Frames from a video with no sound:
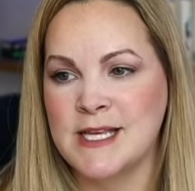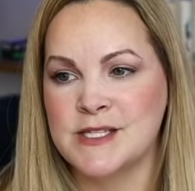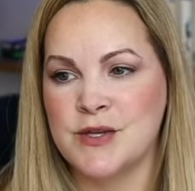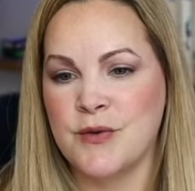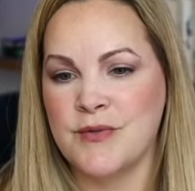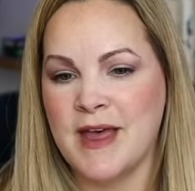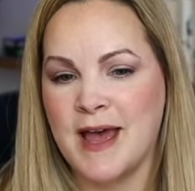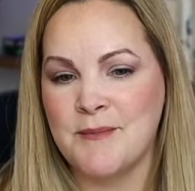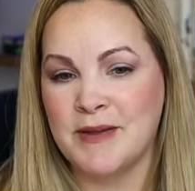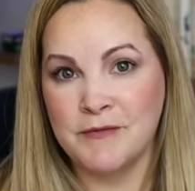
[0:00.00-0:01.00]
so
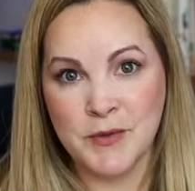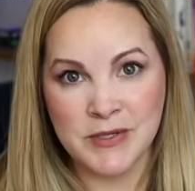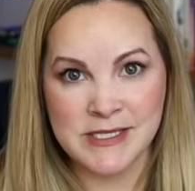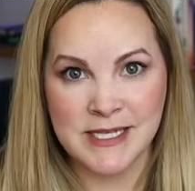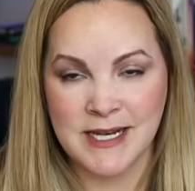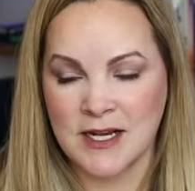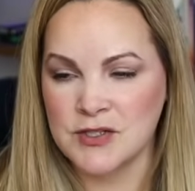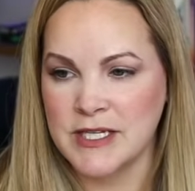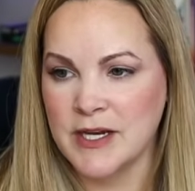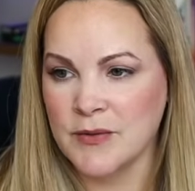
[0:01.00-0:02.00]
that my viewers can
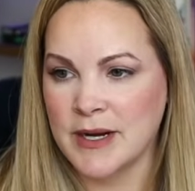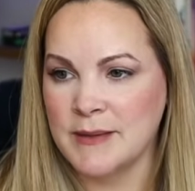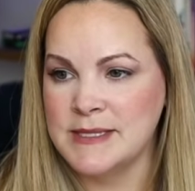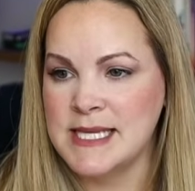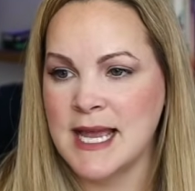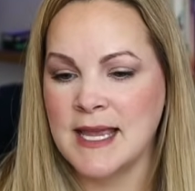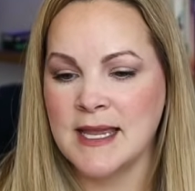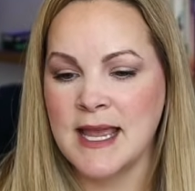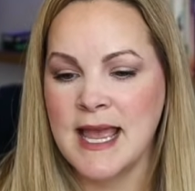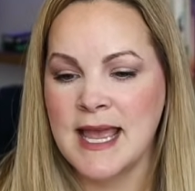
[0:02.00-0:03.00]
actually hear what I'm saying